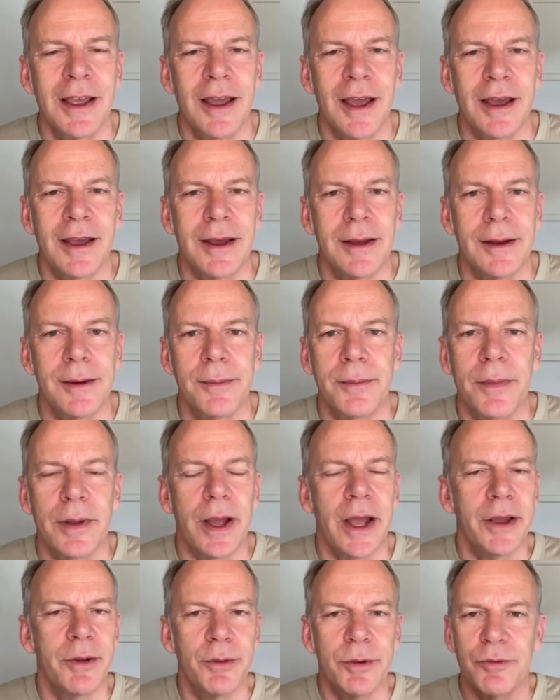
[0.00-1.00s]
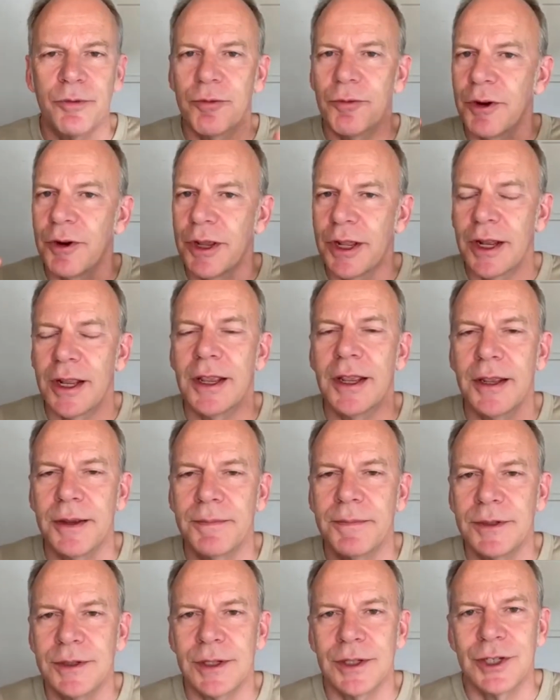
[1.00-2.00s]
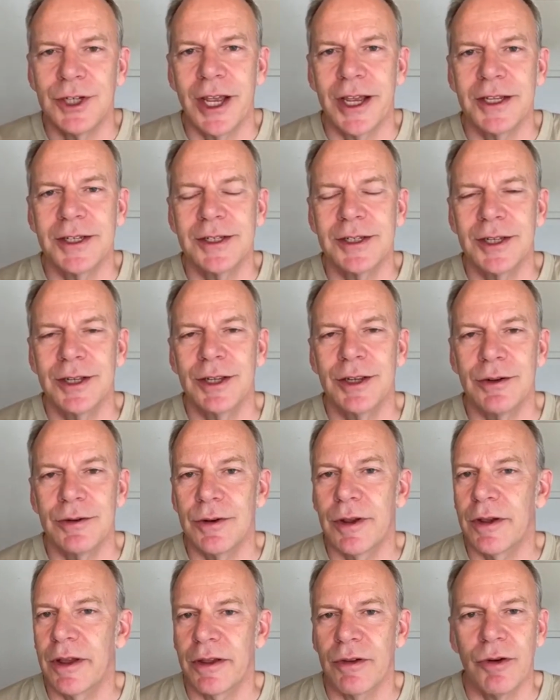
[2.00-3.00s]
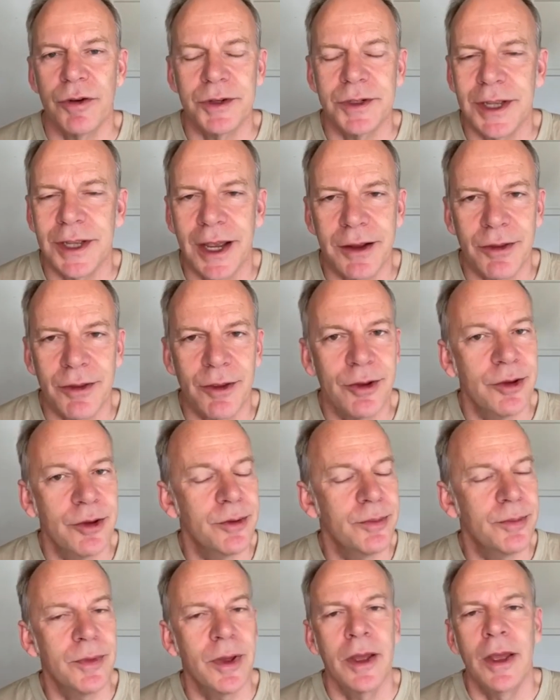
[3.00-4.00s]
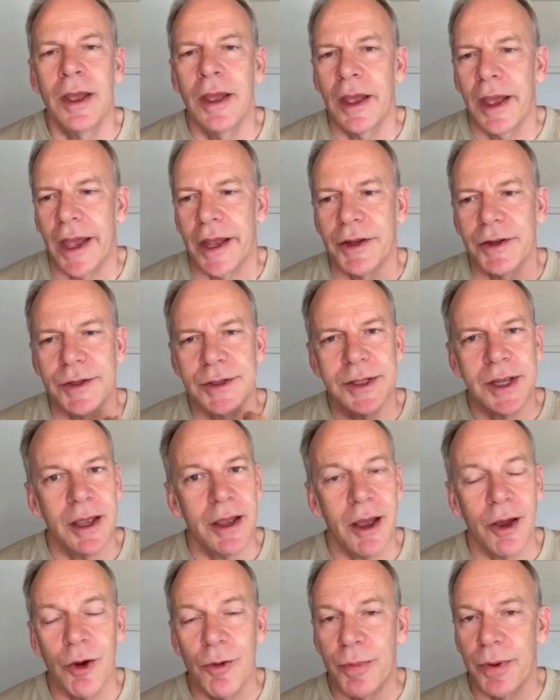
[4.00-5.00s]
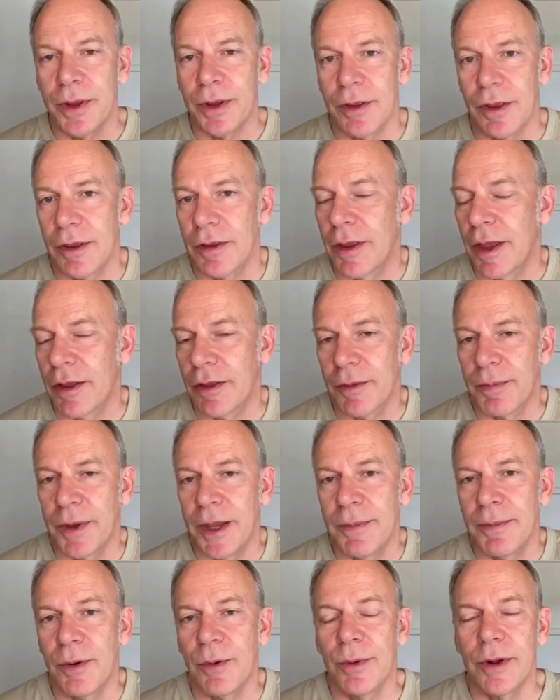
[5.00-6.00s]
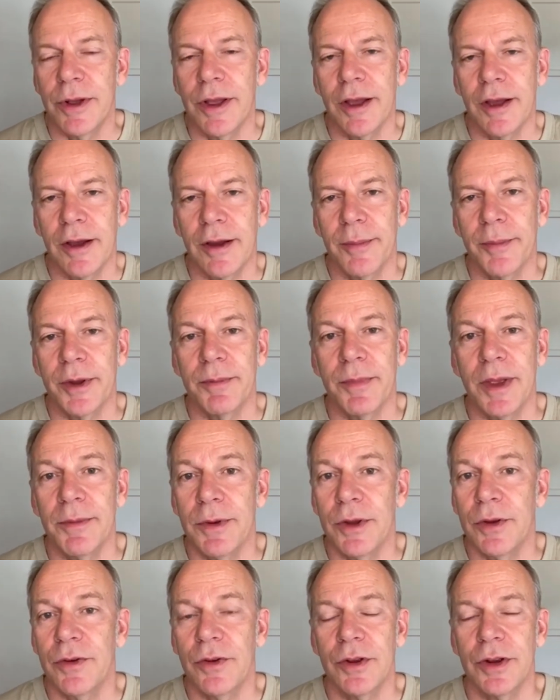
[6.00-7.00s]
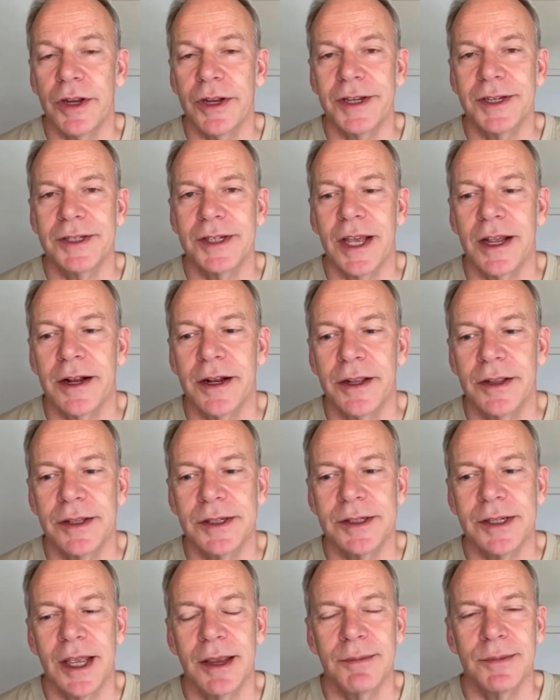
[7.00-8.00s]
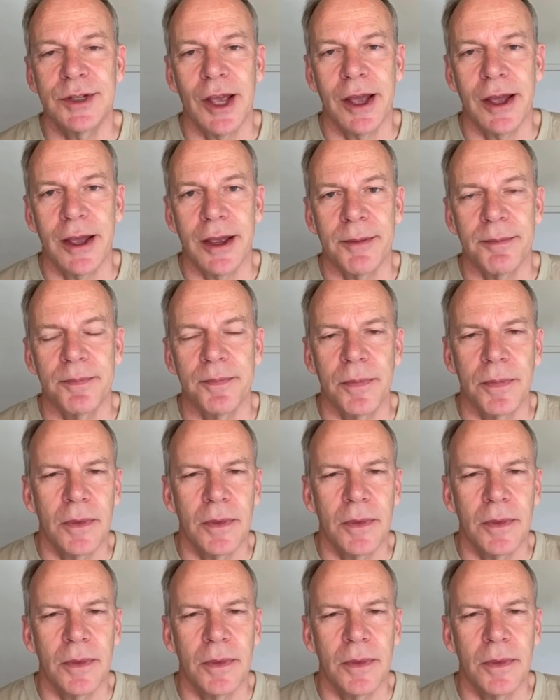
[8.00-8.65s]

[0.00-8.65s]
I would really suggest that you contact them and you say, I'm hoping that the other people will come, and maybe you do it at exactly the same time.